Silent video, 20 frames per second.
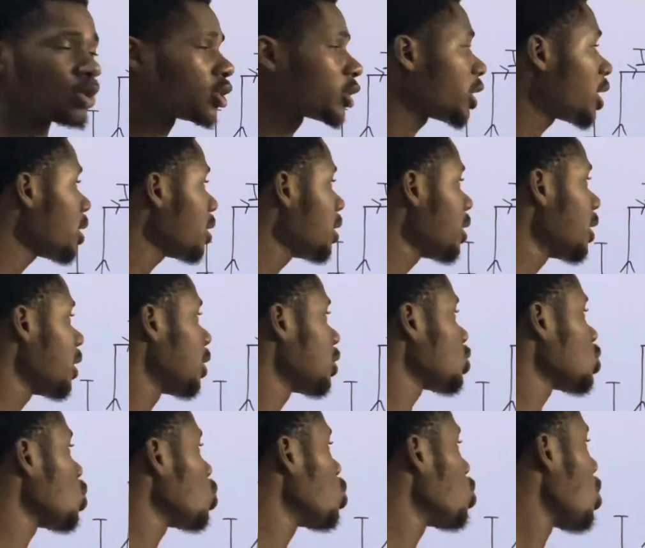Okay,
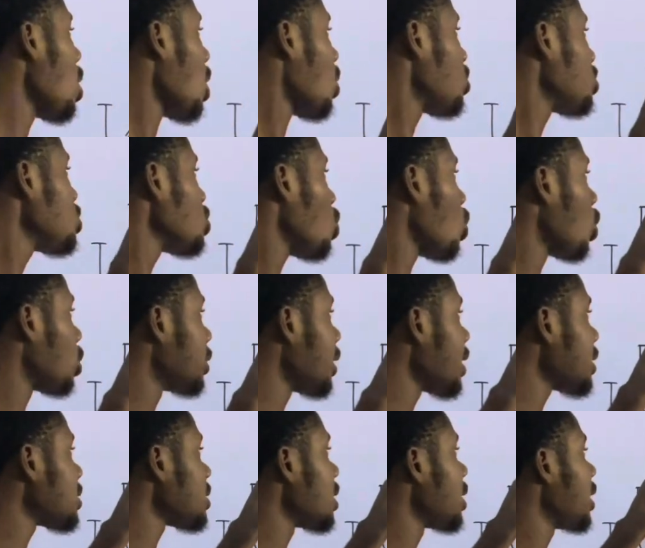so we are going to
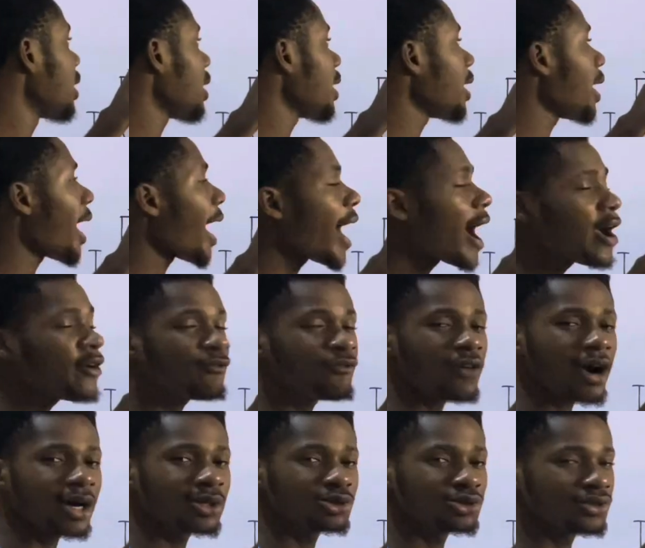connect a high
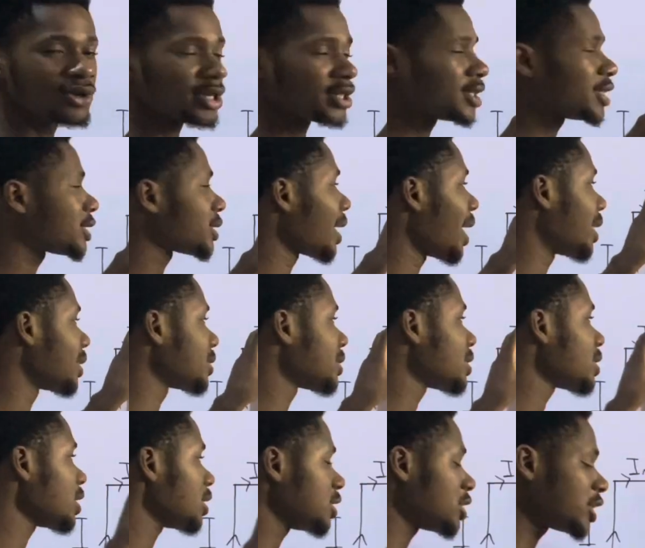value
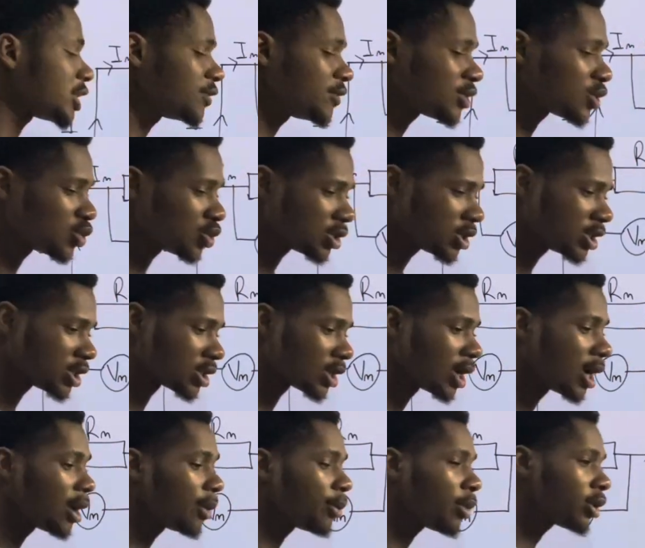resistance in series with it,
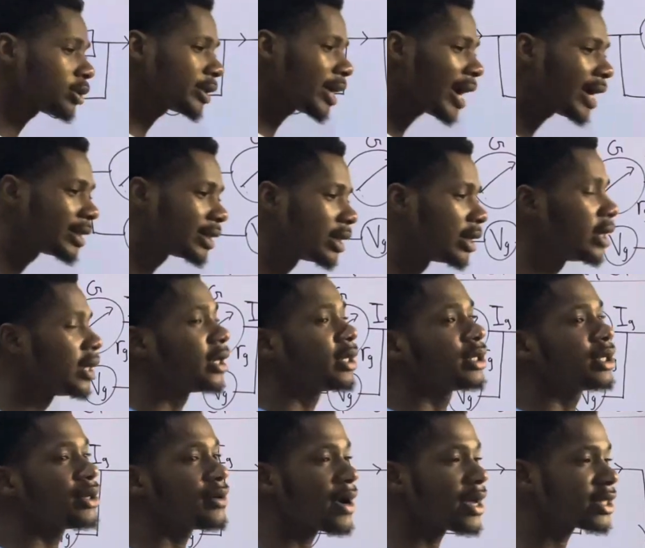but then
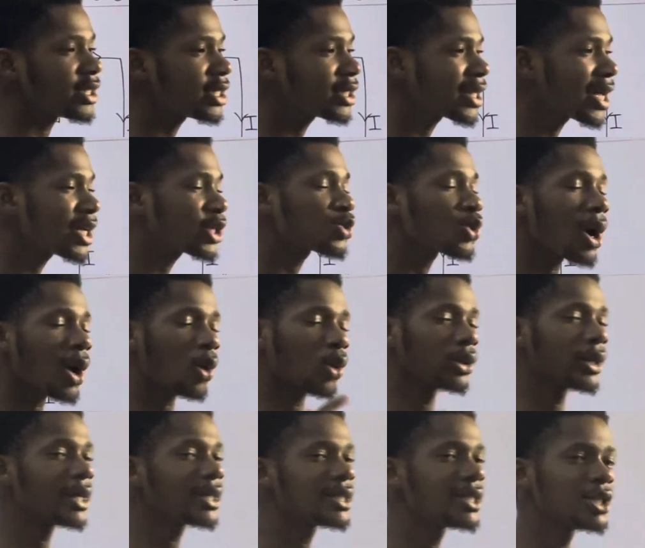the resistance we are
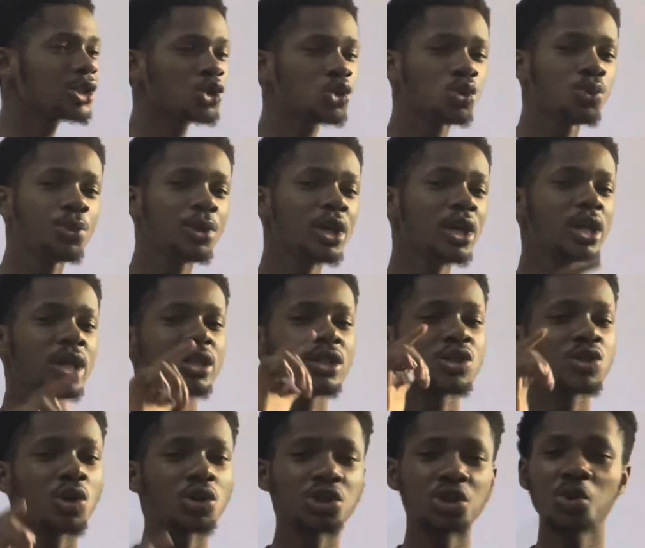connecting should be in
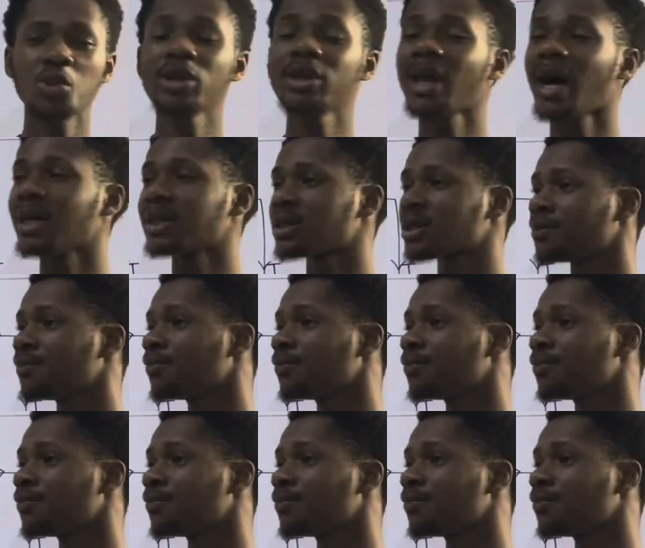such a way that